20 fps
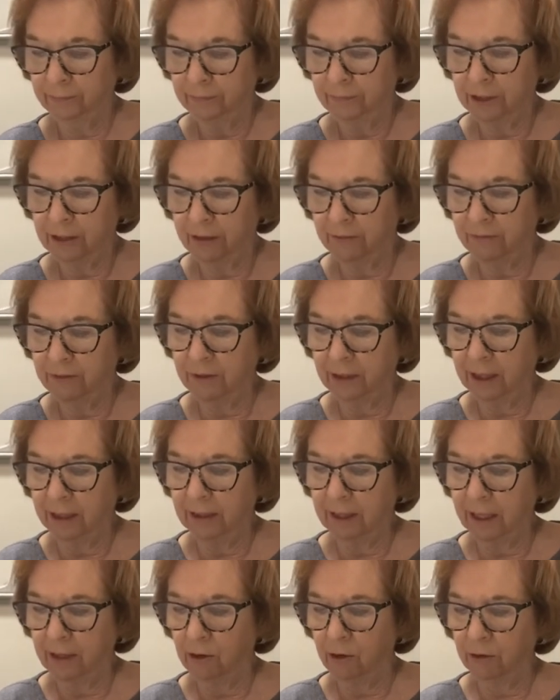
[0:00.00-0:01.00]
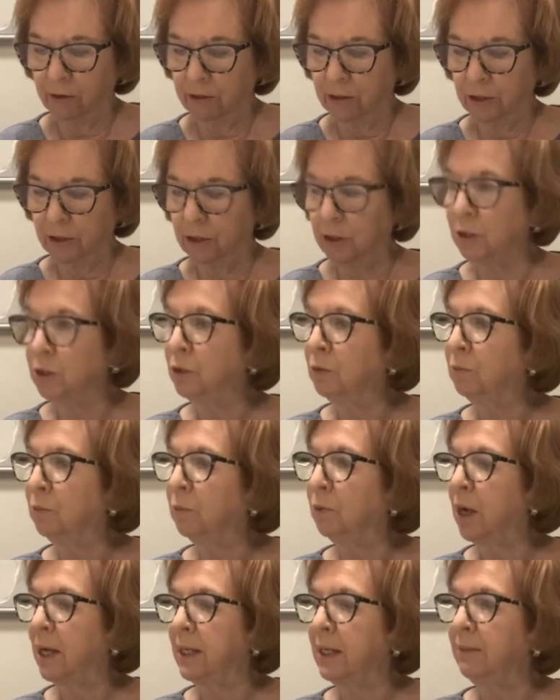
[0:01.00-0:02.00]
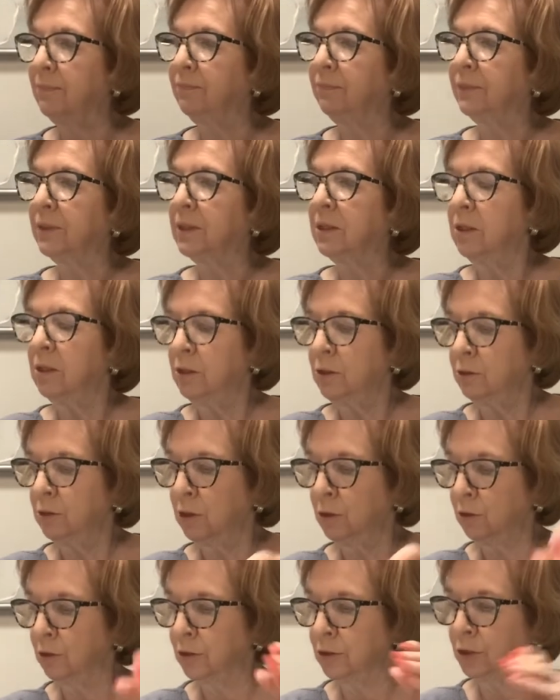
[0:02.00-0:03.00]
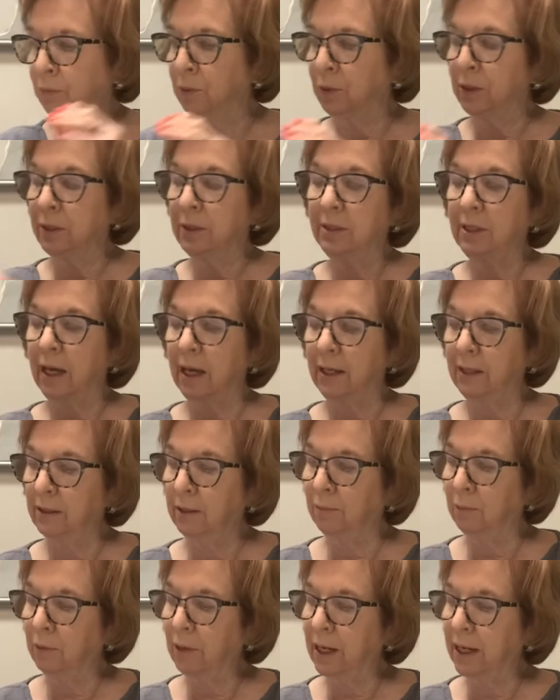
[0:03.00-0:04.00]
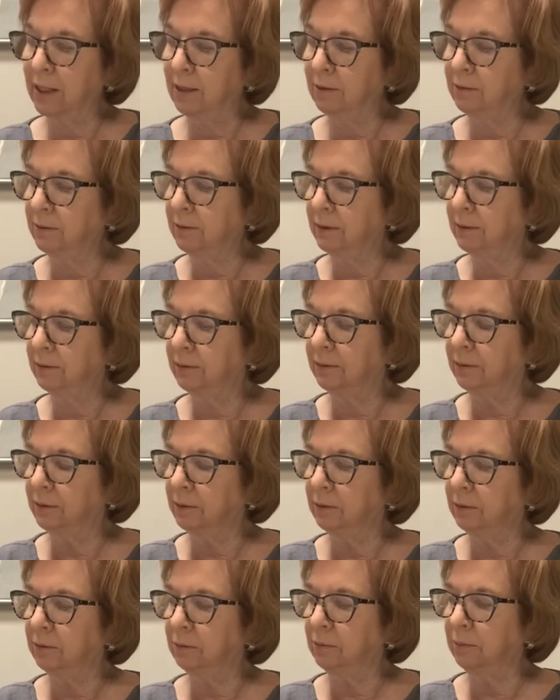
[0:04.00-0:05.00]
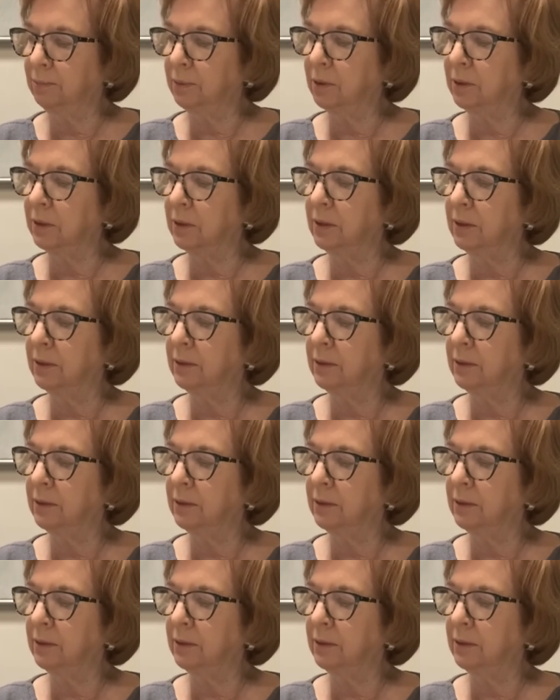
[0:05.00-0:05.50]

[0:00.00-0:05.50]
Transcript: Now, if you think that orange is too bright, you could also put a dot of the brown. Oops.